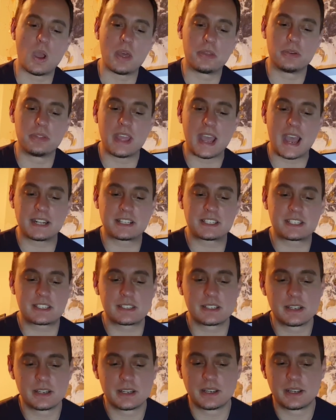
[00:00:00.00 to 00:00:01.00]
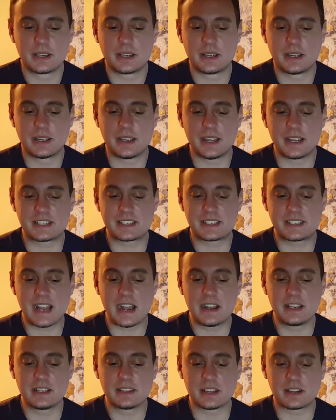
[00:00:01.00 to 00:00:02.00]
Whether that's
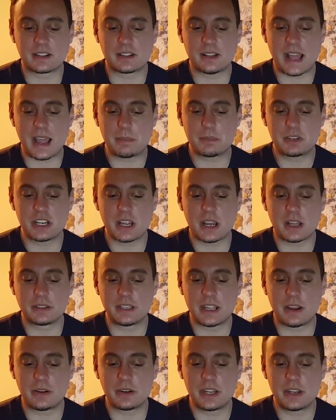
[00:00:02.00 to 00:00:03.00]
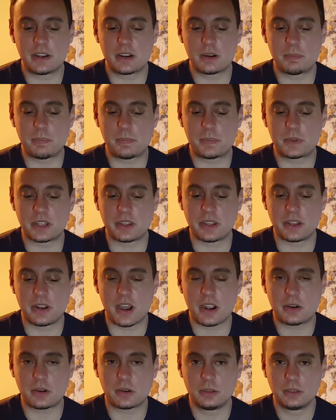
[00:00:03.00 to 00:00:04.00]
extending the clamshell down here to the
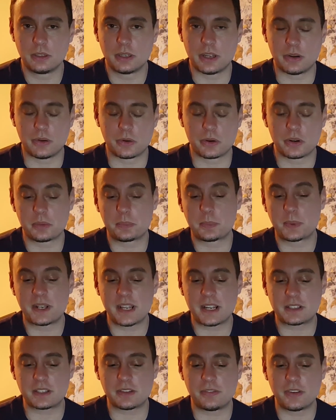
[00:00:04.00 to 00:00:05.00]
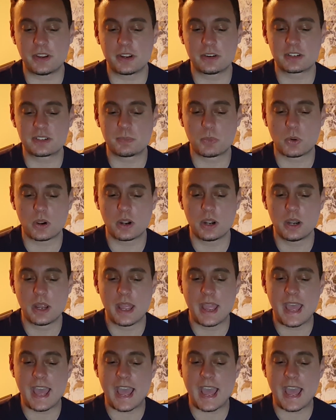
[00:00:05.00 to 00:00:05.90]
knuckle in order to protect the fingers more,